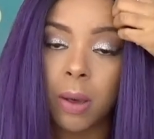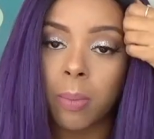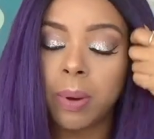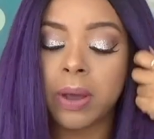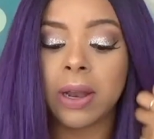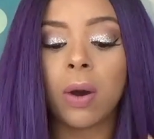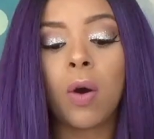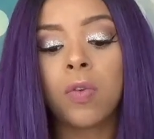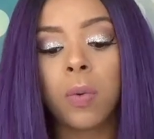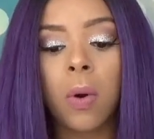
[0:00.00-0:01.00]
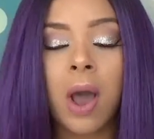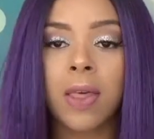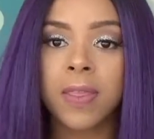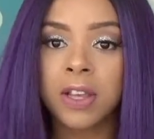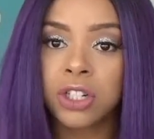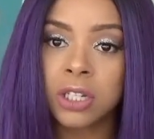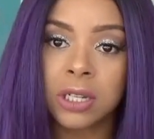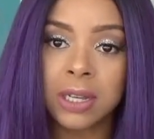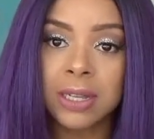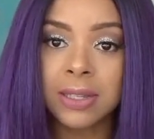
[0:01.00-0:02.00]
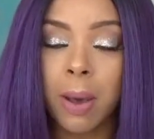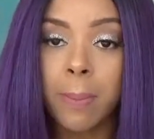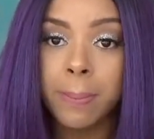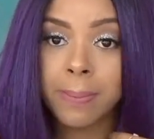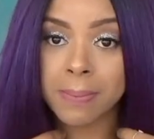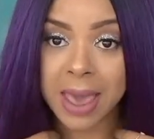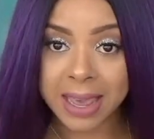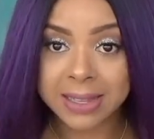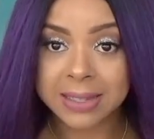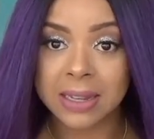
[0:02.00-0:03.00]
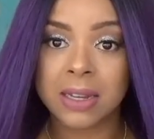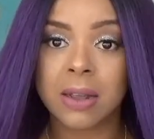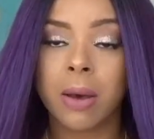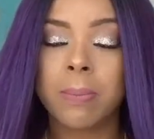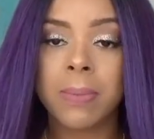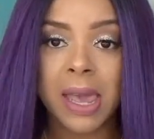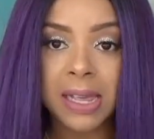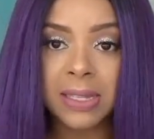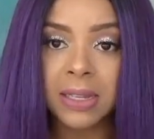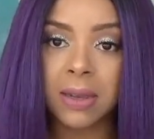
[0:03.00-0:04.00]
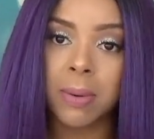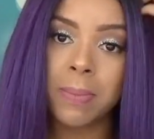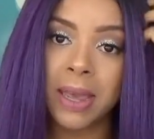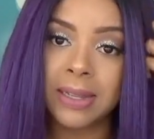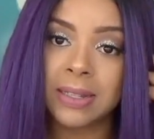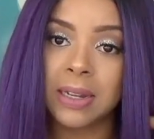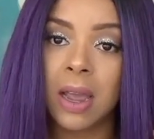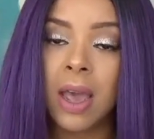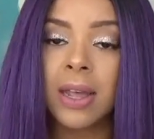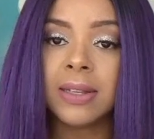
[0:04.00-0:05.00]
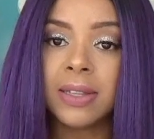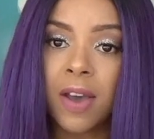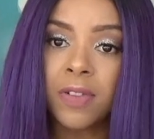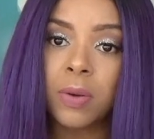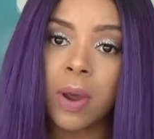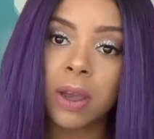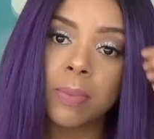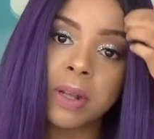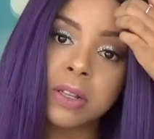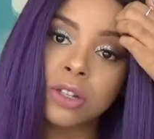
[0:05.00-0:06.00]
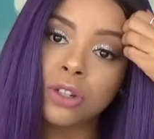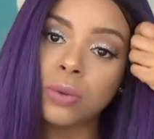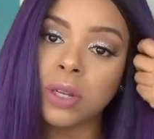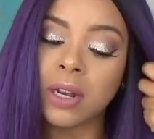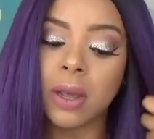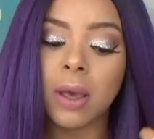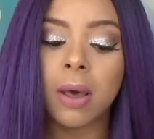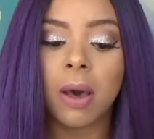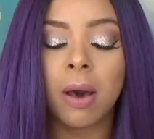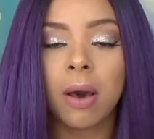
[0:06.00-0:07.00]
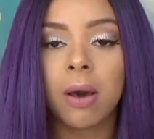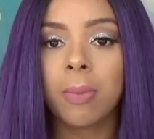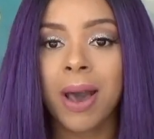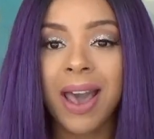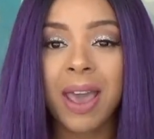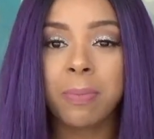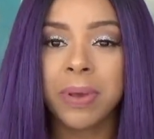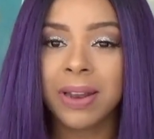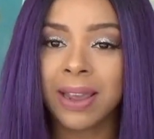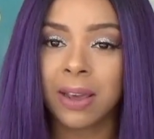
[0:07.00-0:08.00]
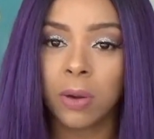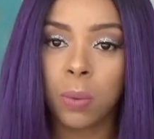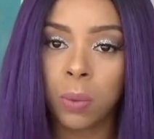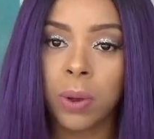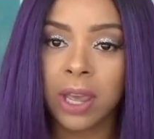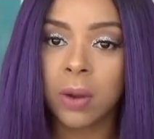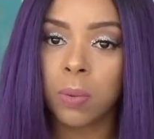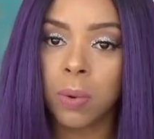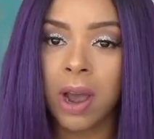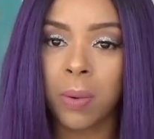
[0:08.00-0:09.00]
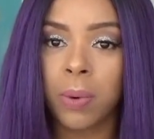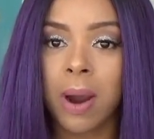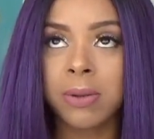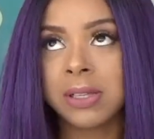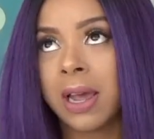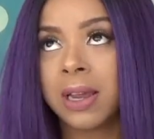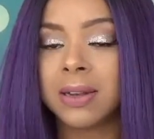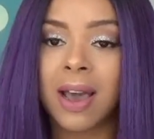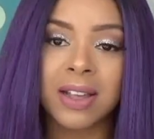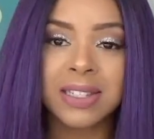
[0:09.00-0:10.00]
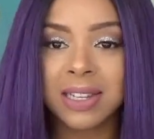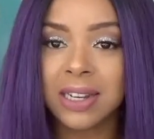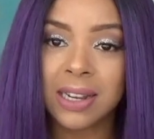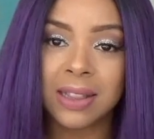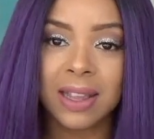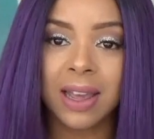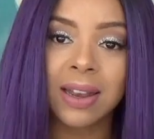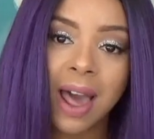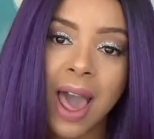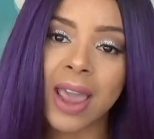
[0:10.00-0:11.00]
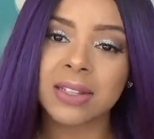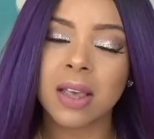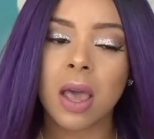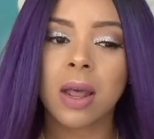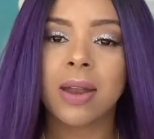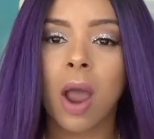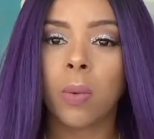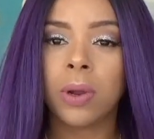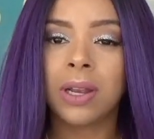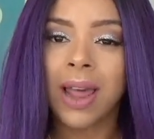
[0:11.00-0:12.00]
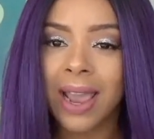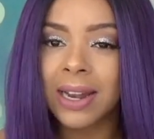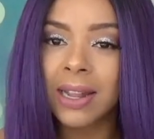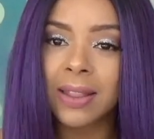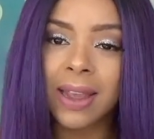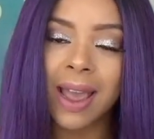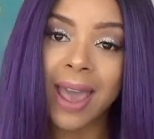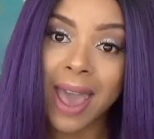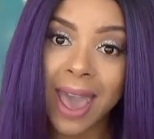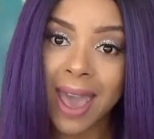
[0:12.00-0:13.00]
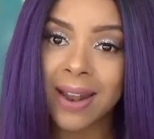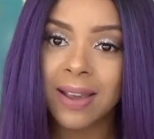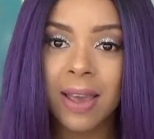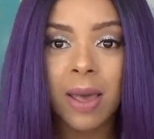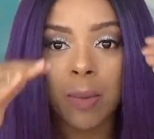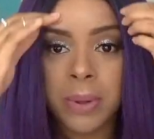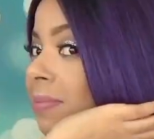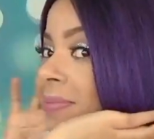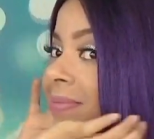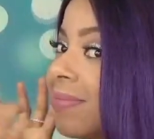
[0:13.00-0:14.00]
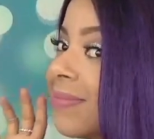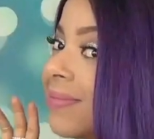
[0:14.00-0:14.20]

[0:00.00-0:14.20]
but overall I think she is amazing amazing amazing definitely recommend this unit um, I have been like in a wig rut where I was like not seeing anything I liked not really liking anything I had but this one